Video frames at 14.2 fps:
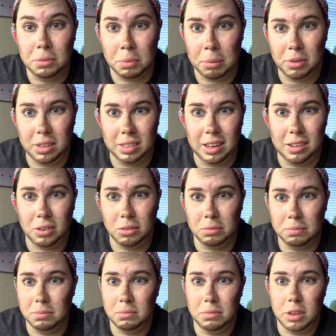Remember that these are,
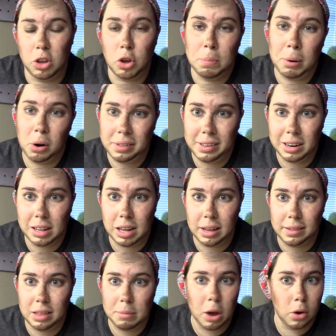that you can personalize
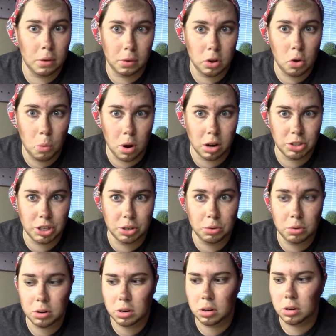them however you want
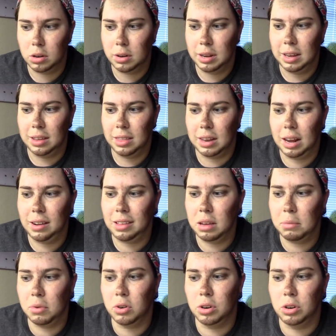to. The next thing
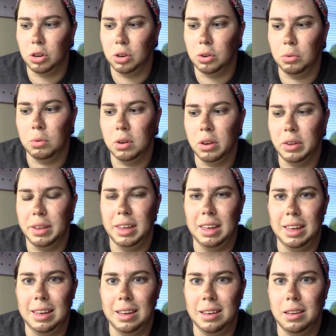I'm going to do
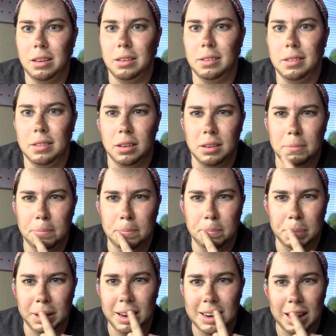is
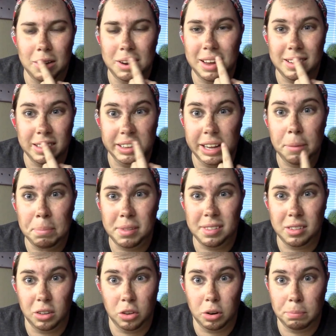blend out his lips
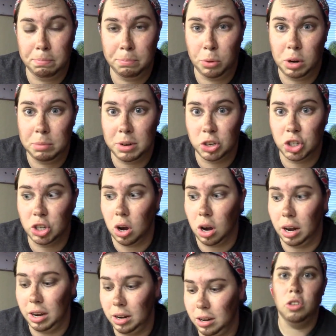till they're pretty much
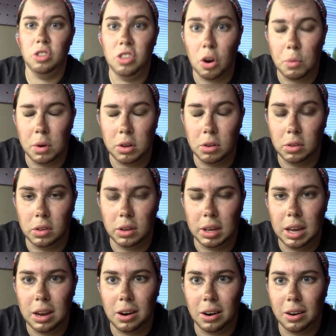gone. So what you'll do
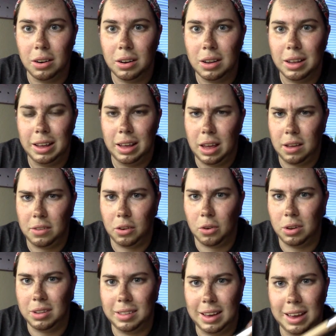here is you're
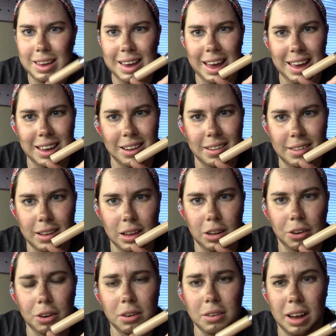going to take a
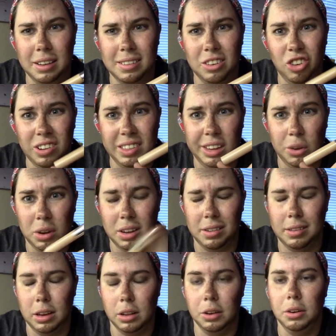concealer, I suggest liquid
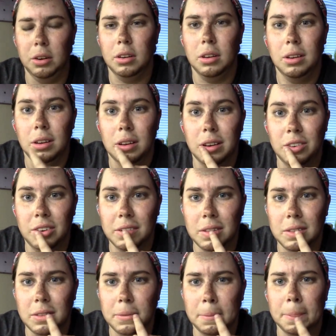concealer, and
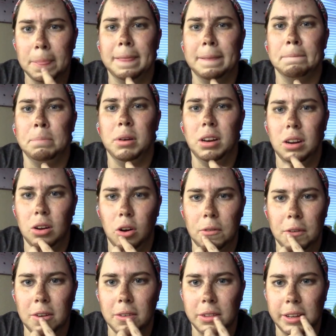just put it over
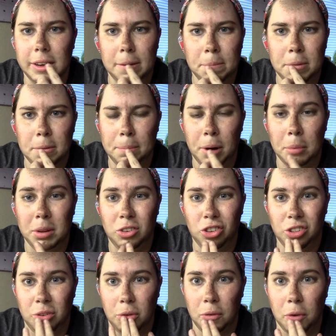your lips, probably just
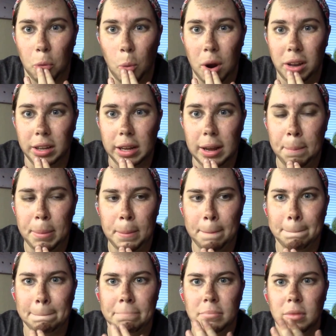do it over one lip,
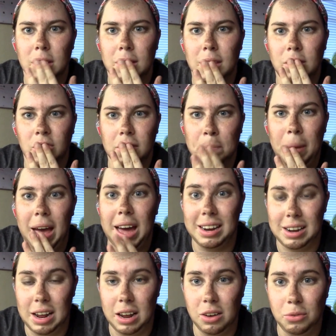and then just pat it
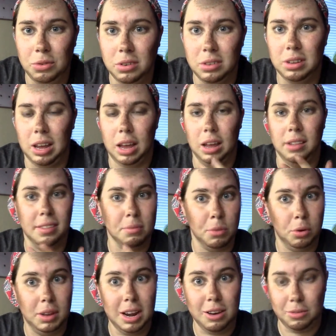down and
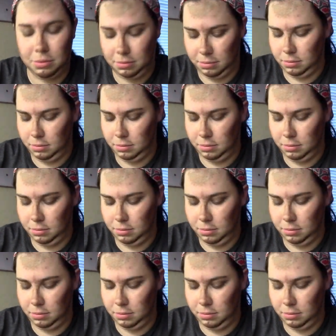smooth it out.